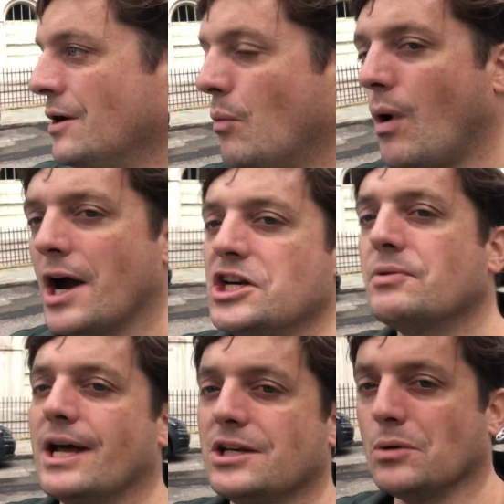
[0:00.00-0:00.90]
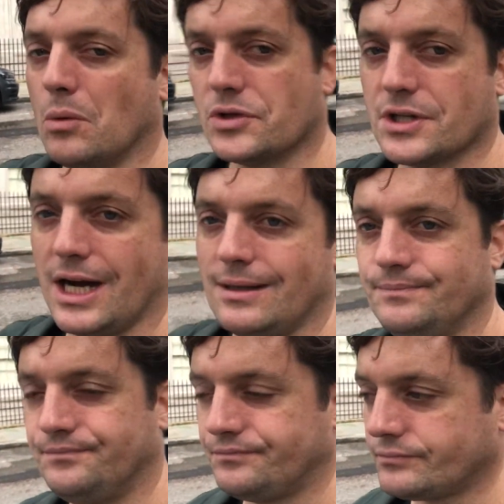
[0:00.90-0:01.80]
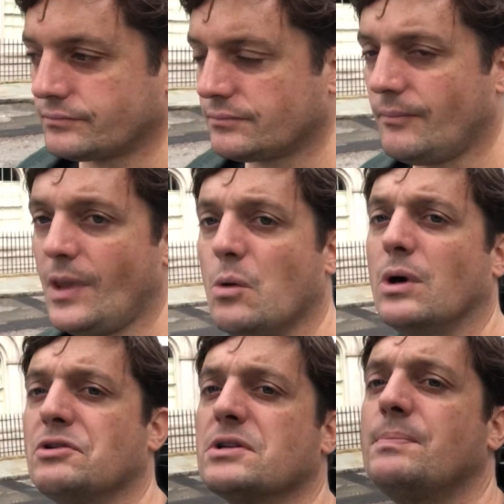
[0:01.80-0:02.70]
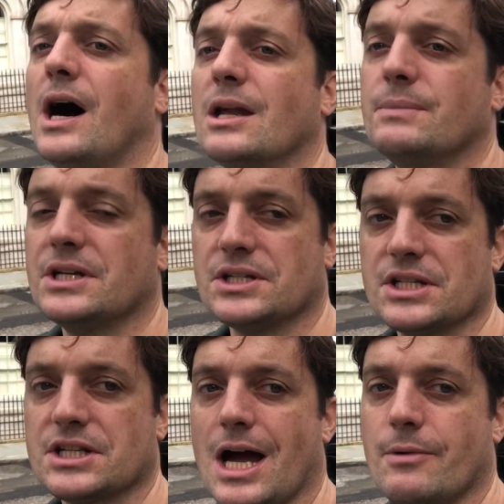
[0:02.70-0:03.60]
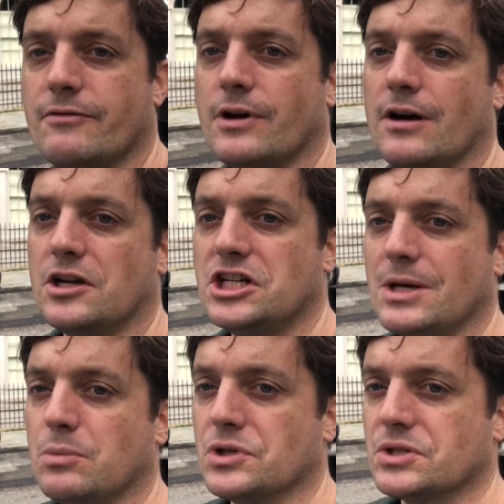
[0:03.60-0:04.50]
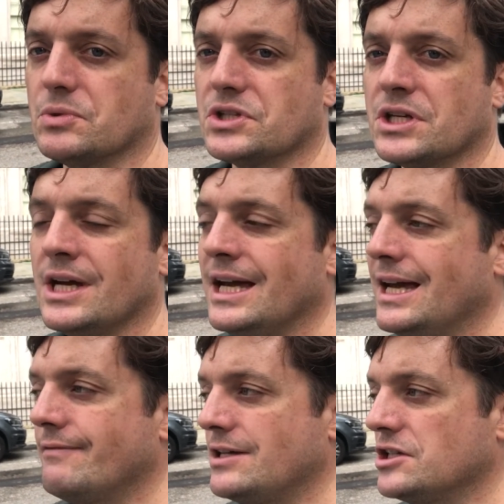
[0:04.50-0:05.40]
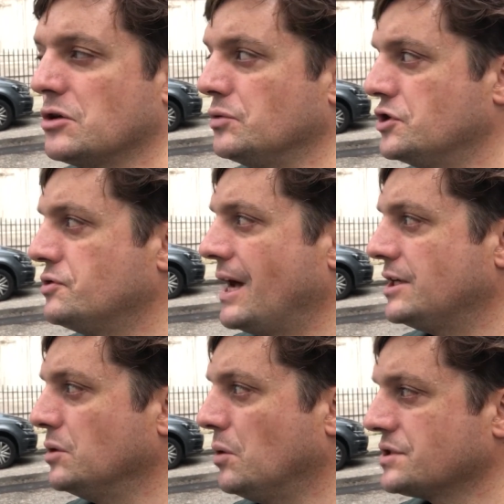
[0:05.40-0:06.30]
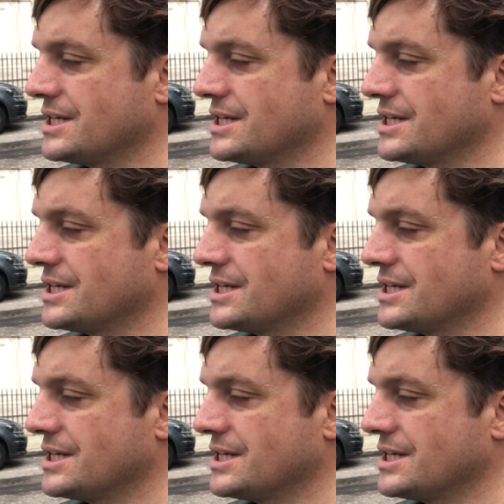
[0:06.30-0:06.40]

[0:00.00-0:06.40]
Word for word: Why dread nought? Um, well, it was a pun because this type of uh, ship was was invented called a dreadnought,